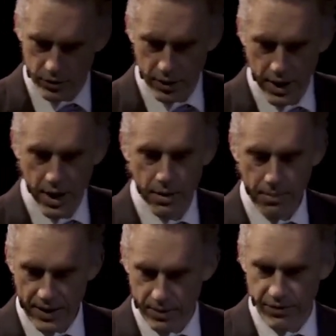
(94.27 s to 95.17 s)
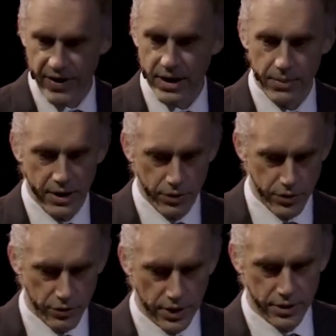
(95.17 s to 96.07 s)
or methamphetamine, or the
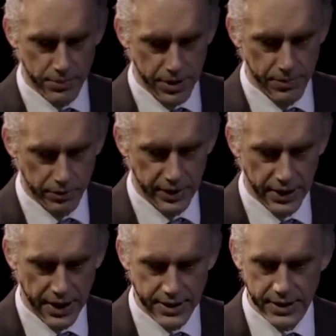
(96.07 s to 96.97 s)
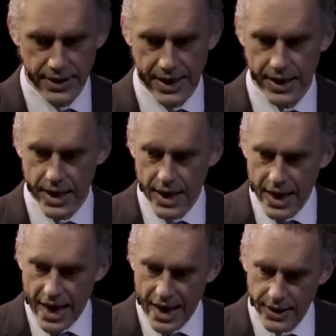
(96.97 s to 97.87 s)
drugs that people really like to take.
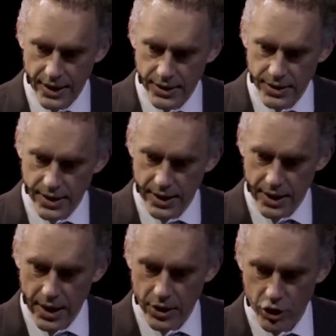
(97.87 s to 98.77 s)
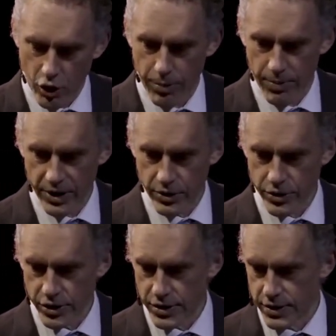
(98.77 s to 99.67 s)
And it's the
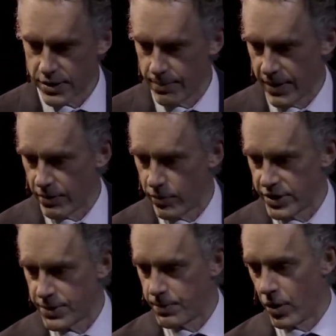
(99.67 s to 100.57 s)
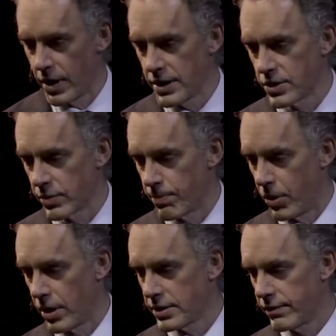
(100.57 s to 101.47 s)
dopaminergic system that responds with
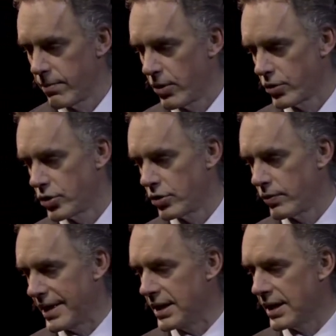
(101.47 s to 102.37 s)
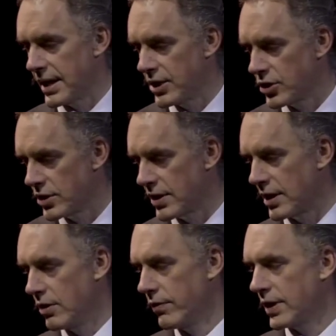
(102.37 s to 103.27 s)
positive emotion to indications
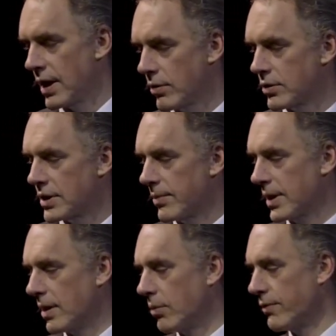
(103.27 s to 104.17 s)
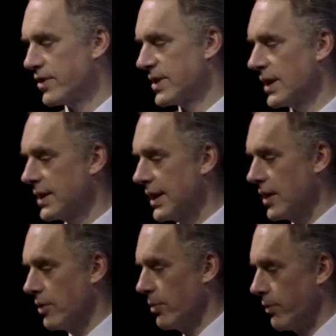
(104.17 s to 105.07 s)
that you've encountered something that will
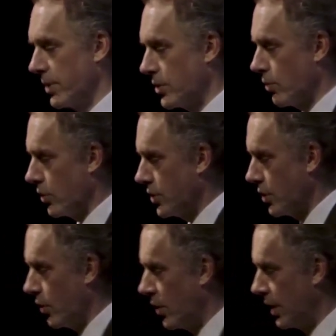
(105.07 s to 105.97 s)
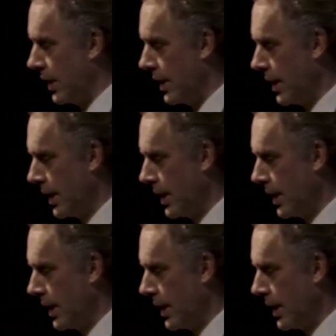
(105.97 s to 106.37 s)
facilitate your movement towards a goal.